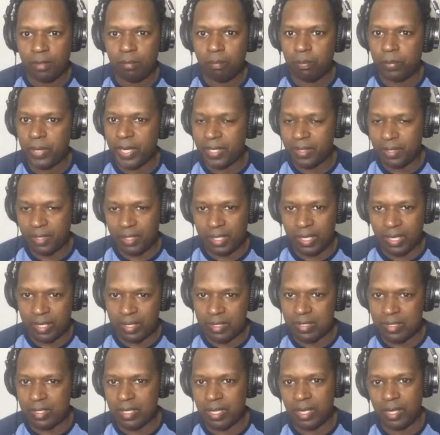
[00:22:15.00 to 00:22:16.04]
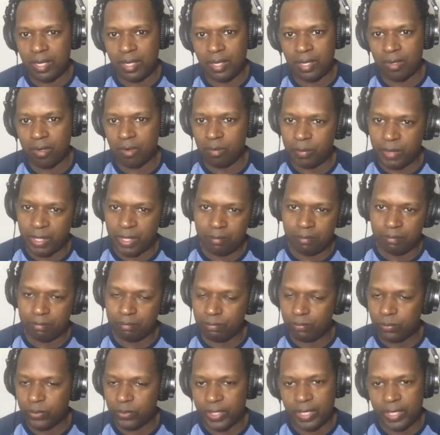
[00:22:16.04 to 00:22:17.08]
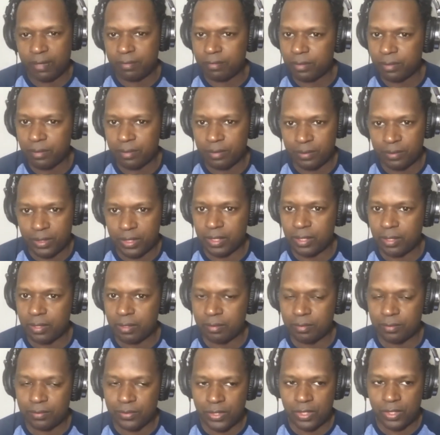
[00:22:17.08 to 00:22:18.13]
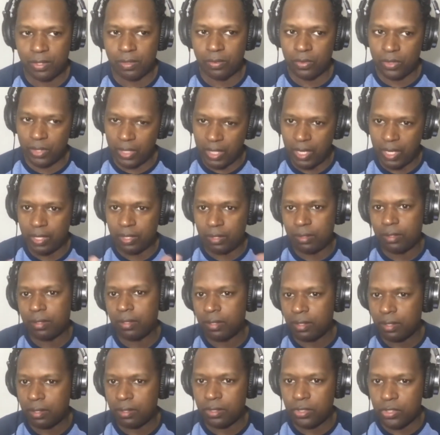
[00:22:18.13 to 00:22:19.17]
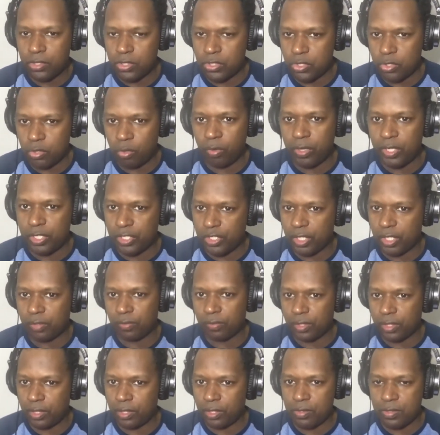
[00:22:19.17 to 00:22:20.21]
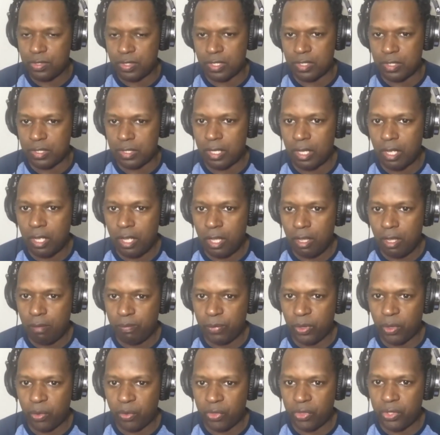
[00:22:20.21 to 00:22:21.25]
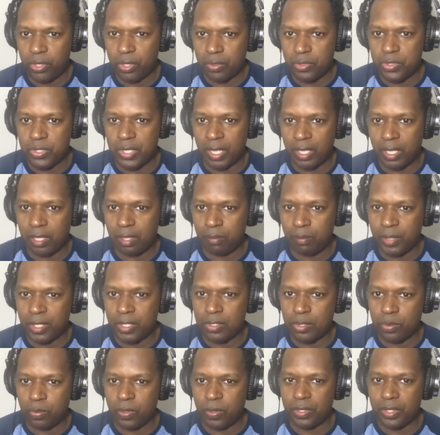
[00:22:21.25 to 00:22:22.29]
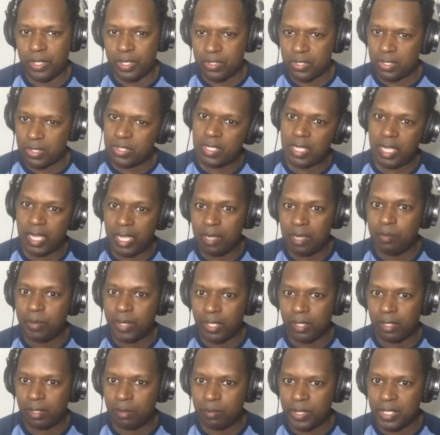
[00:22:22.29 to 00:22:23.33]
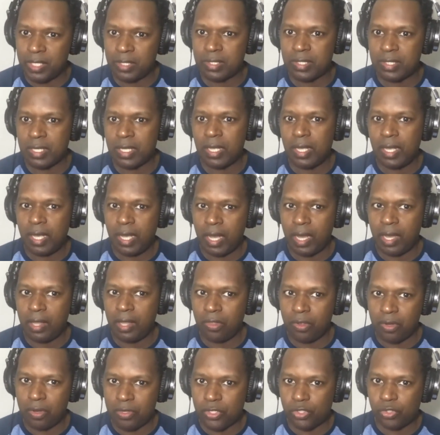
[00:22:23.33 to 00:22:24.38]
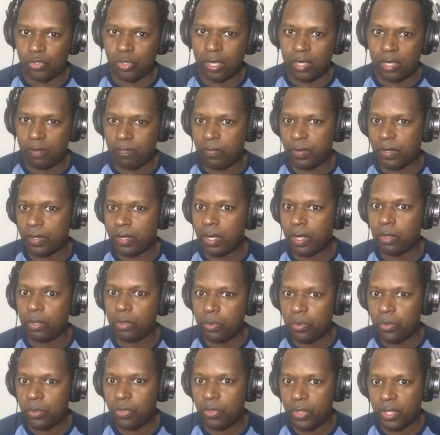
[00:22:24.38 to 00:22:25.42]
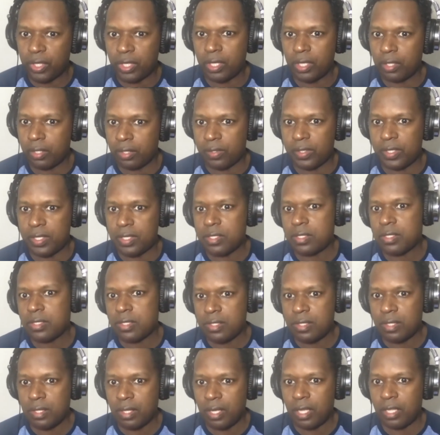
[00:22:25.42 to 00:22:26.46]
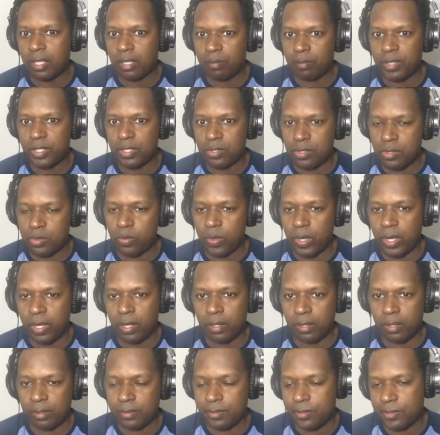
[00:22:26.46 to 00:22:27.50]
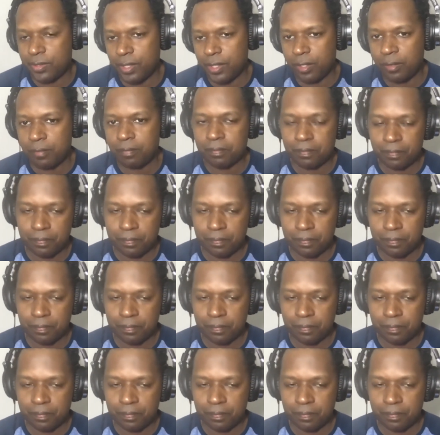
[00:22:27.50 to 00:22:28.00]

by the next day or by whatever, you know. So, yeah, the story generally uses both of those elements, where there's a time element and there's trying to figure out who the killer is element as well. So,